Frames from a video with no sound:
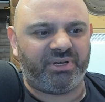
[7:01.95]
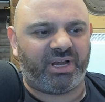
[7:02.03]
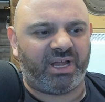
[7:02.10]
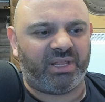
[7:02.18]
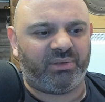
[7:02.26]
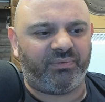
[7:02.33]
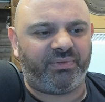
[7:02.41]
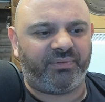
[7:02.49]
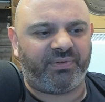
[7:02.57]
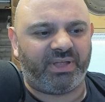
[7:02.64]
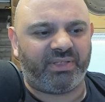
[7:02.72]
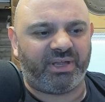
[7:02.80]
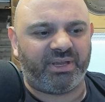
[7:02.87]
I love the
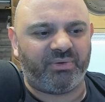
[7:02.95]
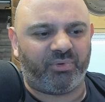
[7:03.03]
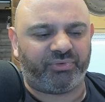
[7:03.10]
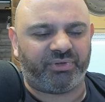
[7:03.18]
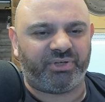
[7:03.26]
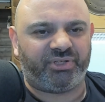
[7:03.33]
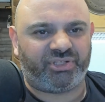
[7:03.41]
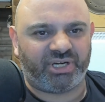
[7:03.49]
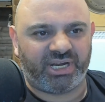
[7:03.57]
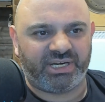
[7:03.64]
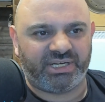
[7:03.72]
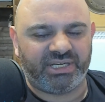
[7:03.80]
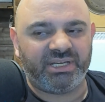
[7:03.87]
fact that it wasn't
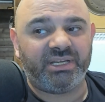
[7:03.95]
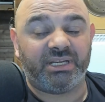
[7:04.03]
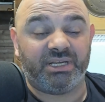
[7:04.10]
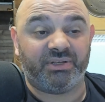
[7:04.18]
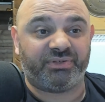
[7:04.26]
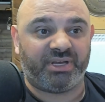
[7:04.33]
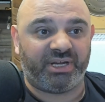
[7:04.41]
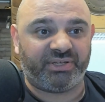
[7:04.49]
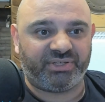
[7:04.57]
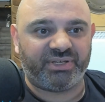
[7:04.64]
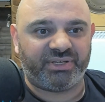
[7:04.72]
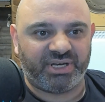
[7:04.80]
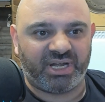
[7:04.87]
shiny. It was nice
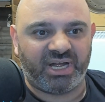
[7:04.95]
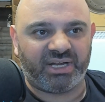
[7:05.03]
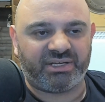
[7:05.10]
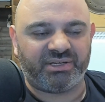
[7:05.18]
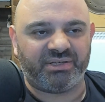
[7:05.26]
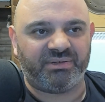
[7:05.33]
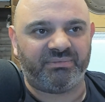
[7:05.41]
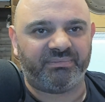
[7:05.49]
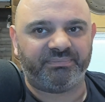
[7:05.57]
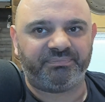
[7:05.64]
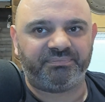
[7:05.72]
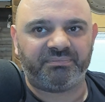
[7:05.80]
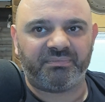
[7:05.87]
and dark and...
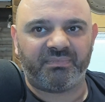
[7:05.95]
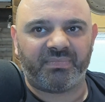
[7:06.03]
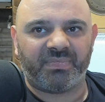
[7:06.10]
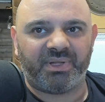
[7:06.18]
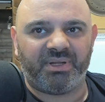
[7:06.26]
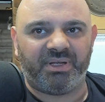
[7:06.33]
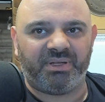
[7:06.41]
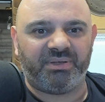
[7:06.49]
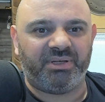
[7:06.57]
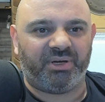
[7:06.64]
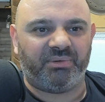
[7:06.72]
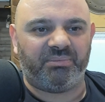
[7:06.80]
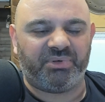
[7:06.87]
you
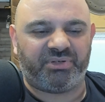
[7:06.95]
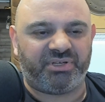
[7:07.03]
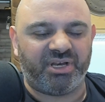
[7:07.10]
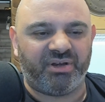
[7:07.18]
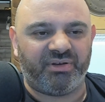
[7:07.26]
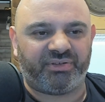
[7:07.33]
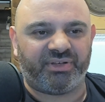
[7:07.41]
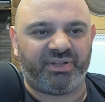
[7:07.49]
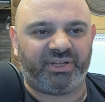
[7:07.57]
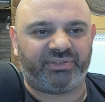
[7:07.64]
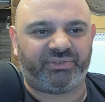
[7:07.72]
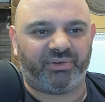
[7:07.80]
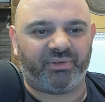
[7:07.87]
know, mysterious and
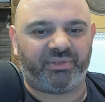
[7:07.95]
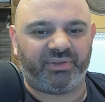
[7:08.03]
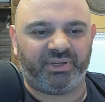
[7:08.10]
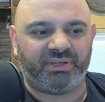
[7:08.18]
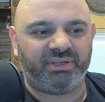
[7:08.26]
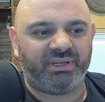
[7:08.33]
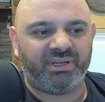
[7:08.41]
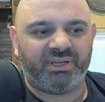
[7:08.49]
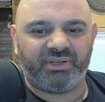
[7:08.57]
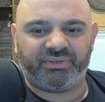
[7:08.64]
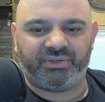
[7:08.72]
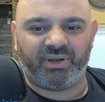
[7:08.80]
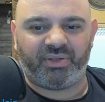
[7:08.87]
that sort of thing.
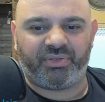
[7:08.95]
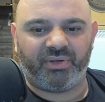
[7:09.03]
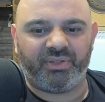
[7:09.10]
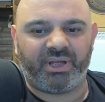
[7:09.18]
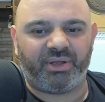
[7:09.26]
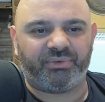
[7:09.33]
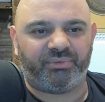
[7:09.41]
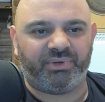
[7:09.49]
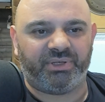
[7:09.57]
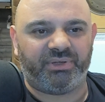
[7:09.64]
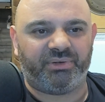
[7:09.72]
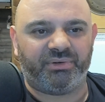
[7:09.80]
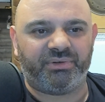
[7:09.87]
So I thought that was
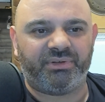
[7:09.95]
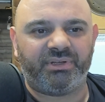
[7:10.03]
really good.